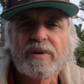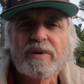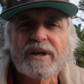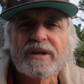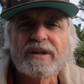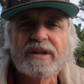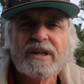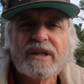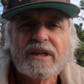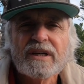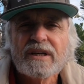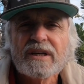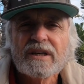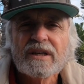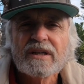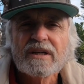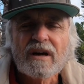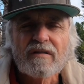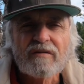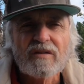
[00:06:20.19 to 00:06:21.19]
But
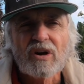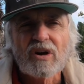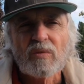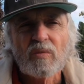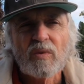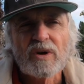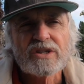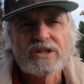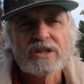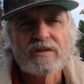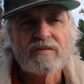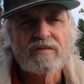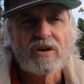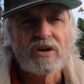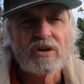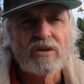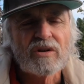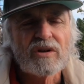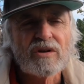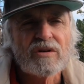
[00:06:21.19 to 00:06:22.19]
once I've
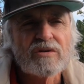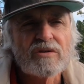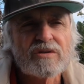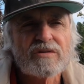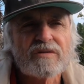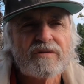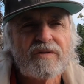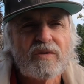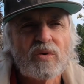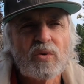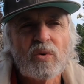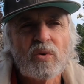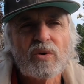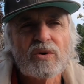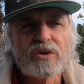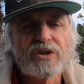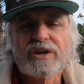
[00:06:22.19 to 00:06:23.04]
got all those 4,